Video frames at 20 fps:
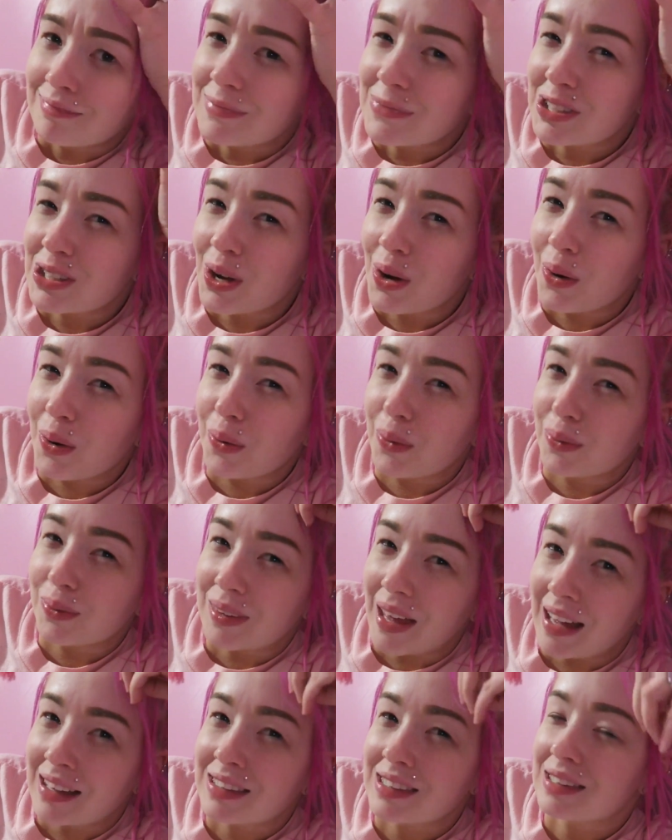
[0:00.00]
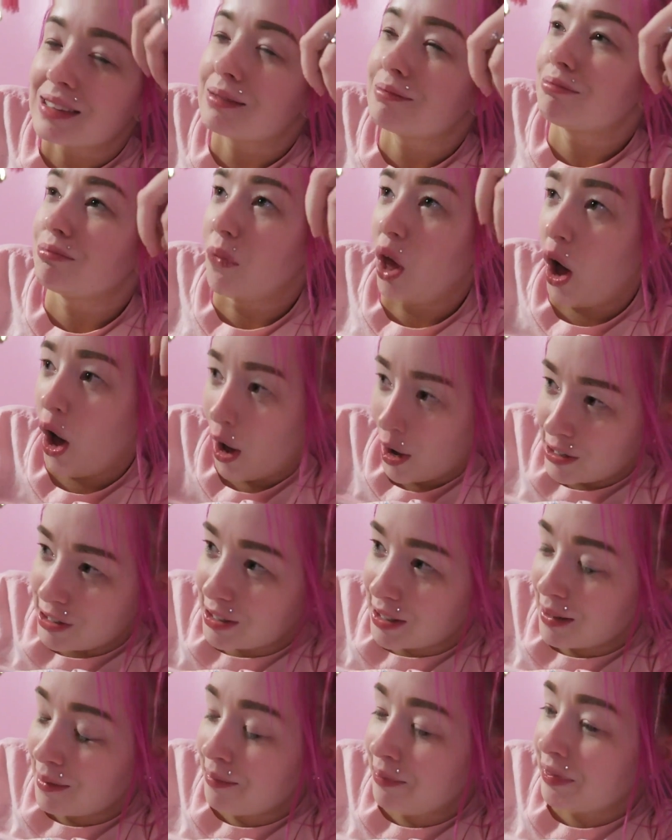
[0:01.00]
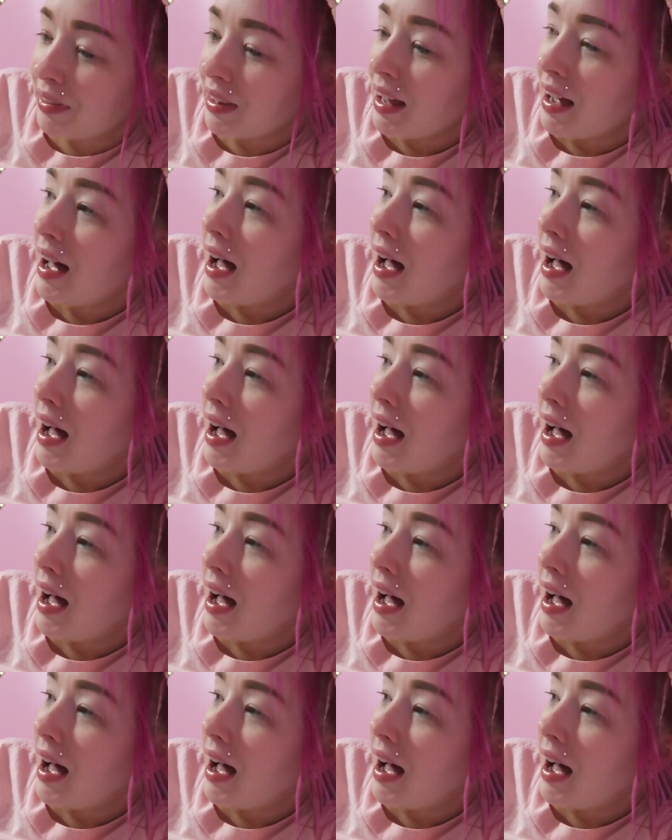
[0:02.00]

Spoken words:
so that's awesome.